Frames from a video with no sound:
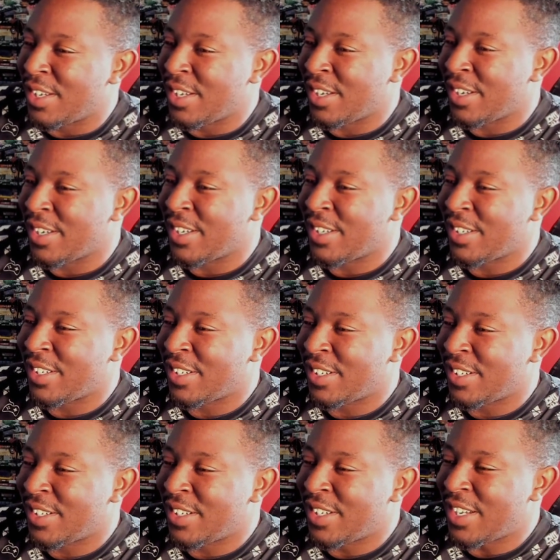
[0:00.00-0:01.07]
And
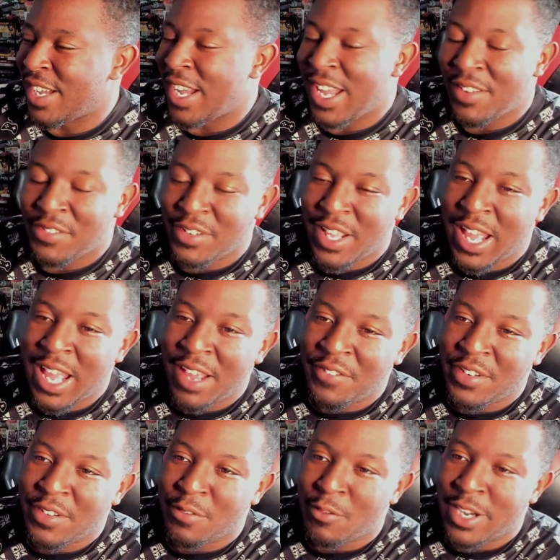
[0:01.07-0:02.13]
uh, I haven't, I
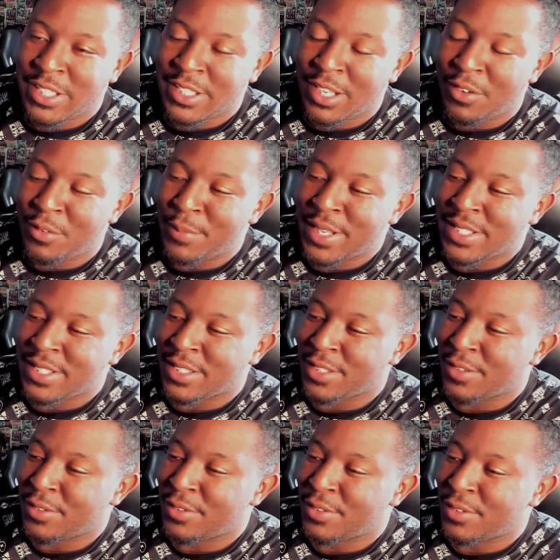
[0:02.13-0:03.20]
haven't even watched that one myself